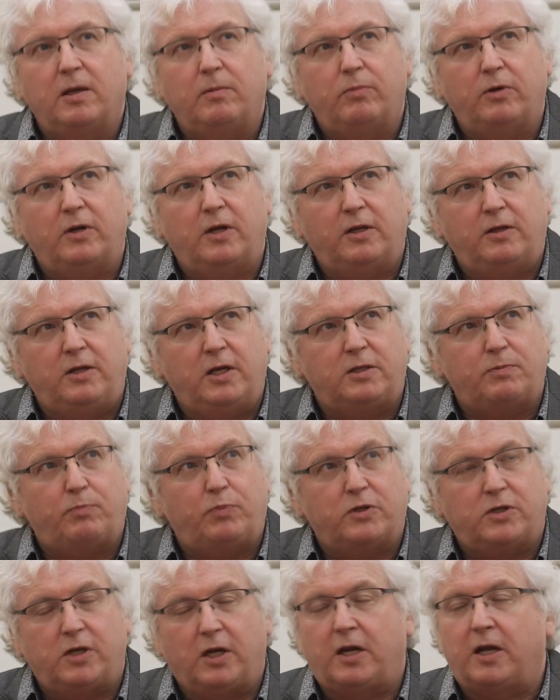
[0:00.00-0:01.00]
But at this
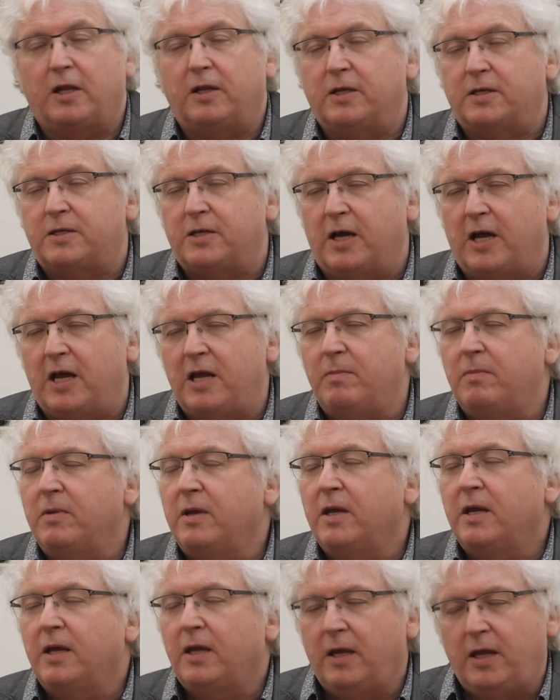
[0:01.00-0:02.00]
particular time,
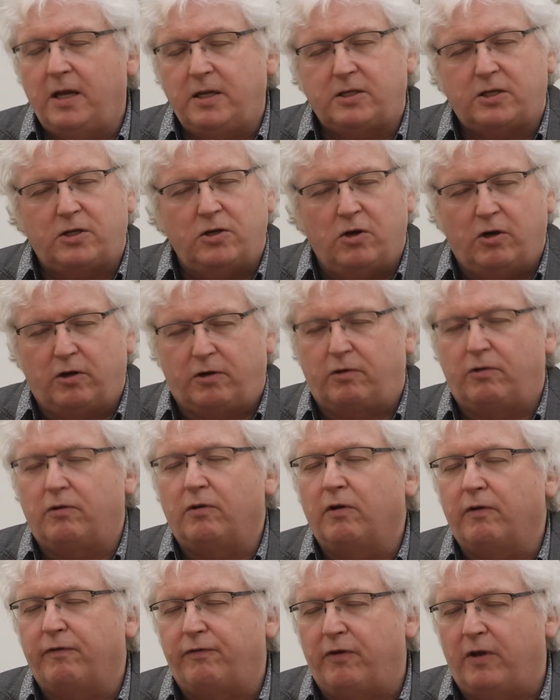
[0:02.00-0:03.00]
it's not
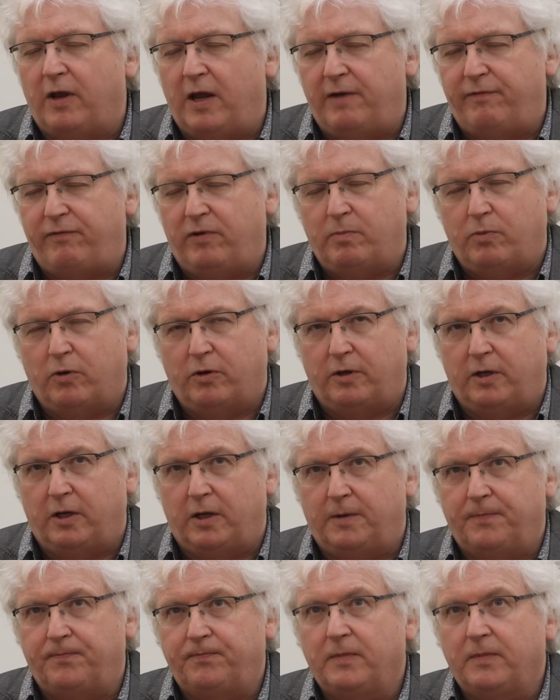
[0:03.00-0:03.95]
for everybody.